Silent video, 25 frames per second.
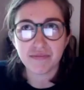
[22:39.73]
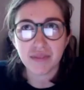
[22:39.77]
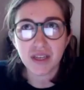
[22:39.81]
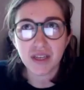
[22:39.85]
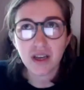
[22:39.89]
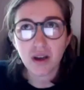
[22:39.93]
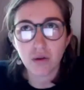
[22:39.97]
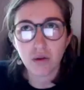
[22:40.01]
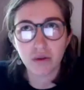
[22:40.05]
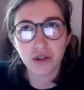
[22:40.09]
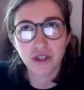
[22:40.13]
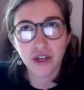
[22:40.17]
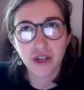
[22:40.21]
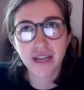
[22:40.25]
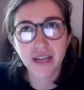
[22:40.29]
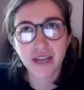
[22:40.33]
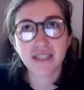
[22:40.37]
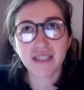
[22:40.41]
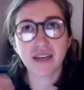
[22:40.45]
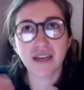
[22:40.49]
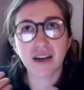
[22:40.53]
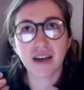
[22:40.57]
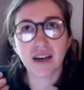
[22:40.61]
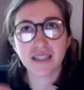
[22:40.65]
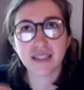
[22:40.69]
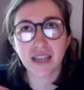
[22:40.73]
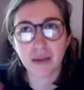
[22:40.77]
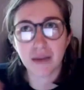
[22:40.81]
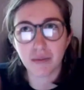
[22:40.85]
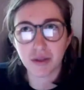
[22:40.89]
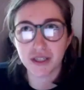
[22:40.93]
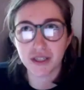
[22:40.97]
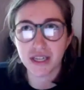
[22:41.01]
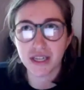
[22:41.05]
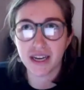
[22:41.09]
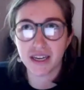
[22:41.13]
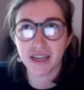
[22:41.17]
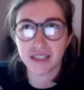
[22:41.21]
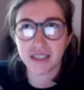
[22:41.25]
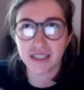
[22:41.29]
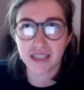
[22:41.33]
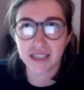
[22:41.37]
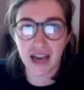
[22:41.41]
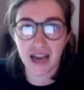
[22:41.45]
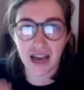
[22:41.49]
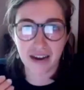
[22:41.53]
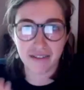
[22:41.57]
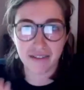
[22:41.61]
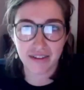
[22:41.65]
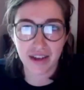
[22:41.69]
we're trying to simultaneously
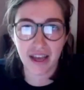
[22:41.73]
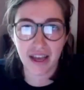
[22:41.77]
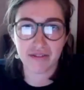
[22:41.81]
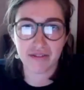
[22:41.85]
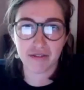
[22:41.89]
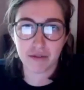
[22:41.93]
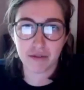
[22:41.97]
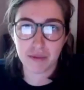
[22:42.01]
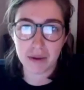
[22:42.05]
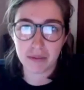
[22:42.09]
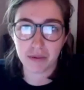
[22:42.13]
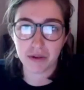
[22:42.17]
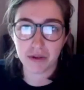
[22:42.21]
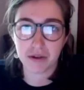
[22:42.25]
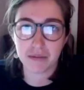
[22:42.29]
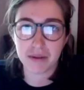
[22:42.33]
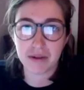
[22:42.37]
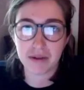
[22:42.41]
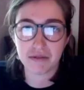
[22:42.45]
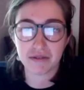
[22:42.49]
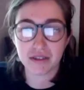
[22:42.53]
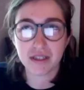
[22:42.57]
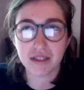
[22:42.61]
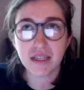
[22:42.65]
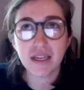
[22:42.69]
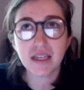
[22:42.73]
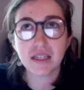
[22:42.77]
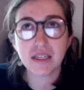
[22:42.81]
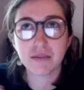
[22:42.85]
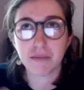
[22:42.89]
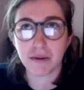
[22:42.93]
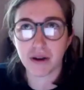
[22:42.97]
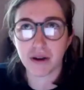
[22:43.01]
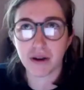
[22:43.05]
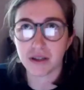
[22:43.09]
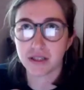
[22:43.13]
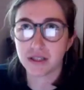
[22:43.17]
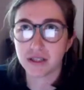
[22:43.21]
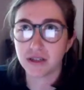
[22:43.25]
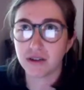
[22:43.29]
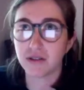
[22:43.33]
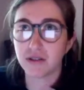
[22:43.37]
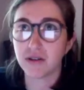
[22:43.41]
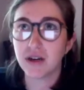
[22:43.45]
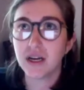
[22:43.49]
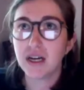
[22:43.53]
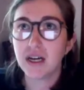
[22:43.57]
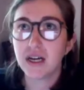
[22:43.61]
advocate for people to be released, but also,